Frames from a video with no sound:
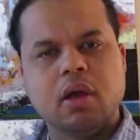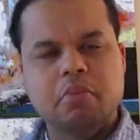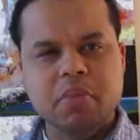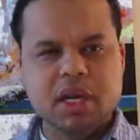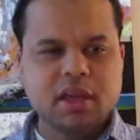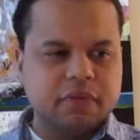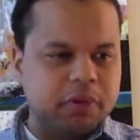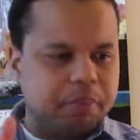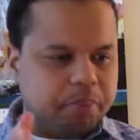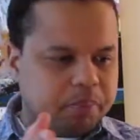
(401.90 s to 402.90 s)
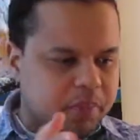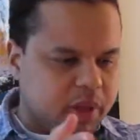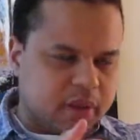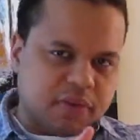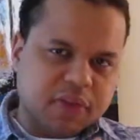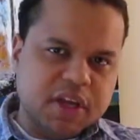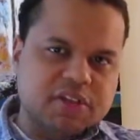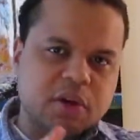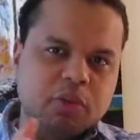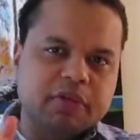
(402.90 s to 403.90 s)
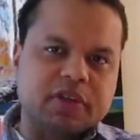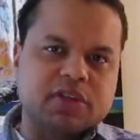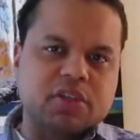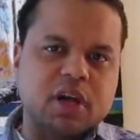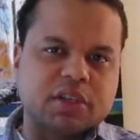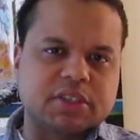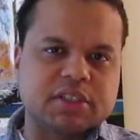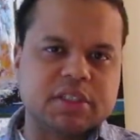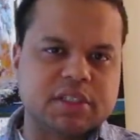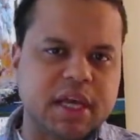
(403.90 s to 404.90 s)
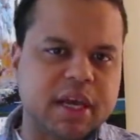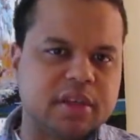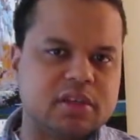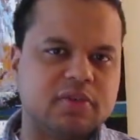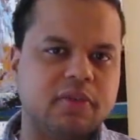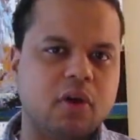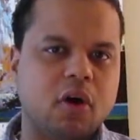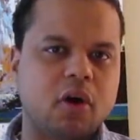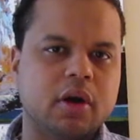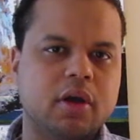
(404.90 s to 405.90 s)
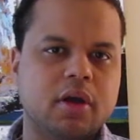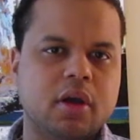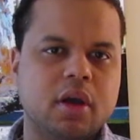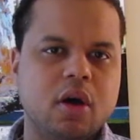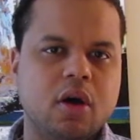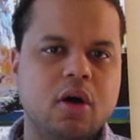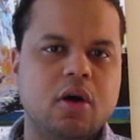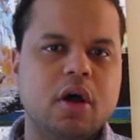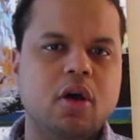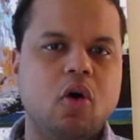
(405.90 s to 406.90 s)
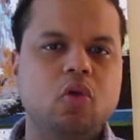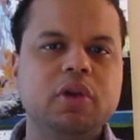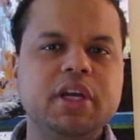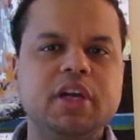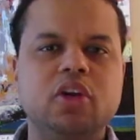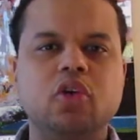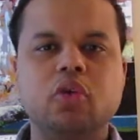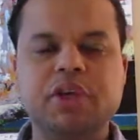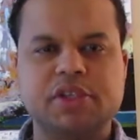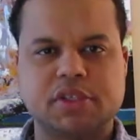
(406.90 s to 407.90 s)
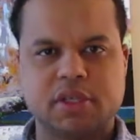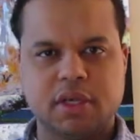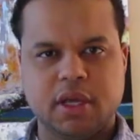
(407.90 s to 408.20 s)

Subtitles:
Many of the things that we've discussed today in this vlog only increase